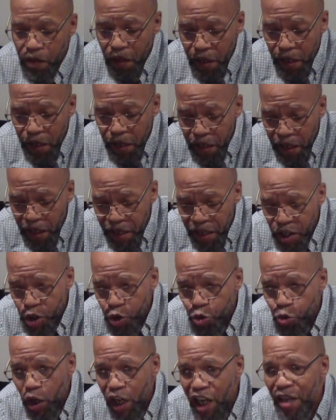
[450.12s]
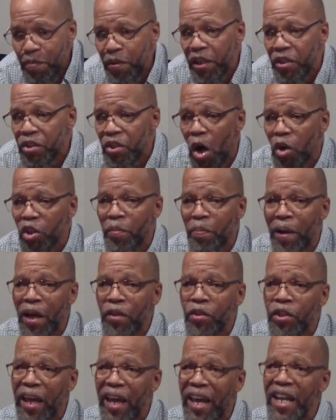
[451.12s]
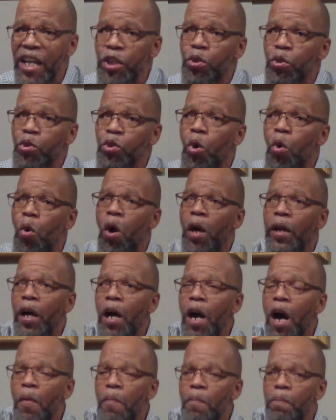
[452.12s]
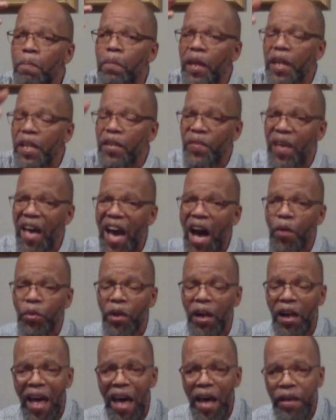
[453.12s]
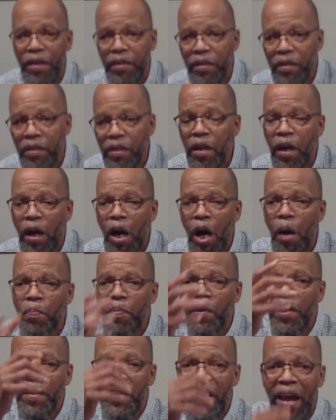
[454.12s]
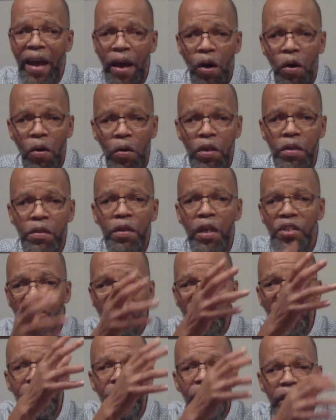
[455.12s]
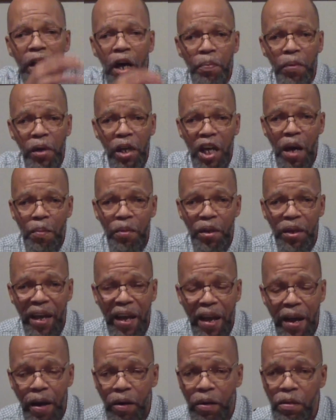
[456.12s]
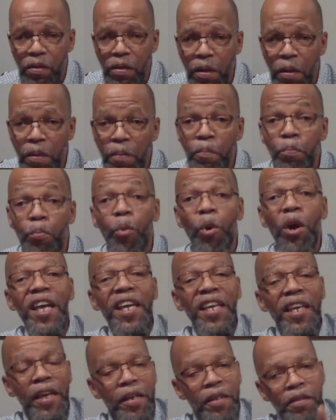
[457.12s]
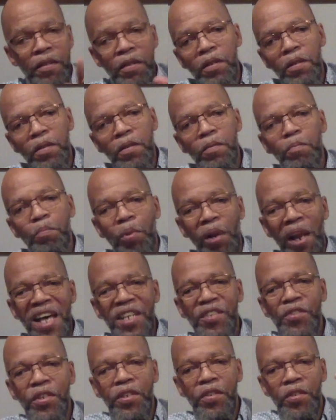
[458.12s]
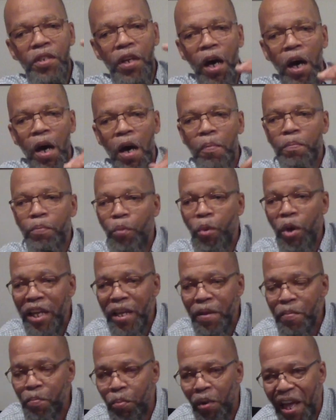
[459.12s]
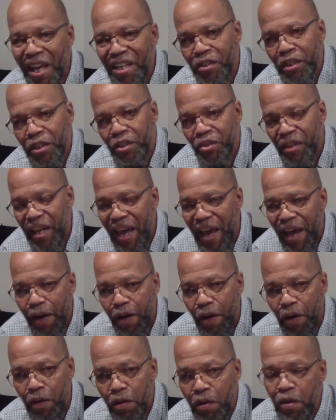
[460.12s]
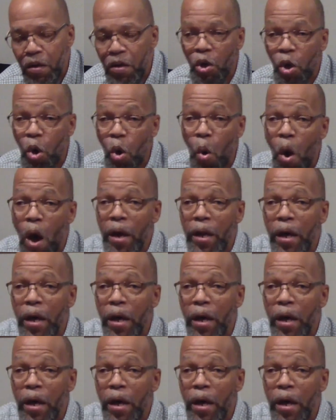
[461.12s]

in his dream, he talked about the angels going up and down the ladder, up and down, ascending up and coming down, bringing blessings up, bringing blessings down, going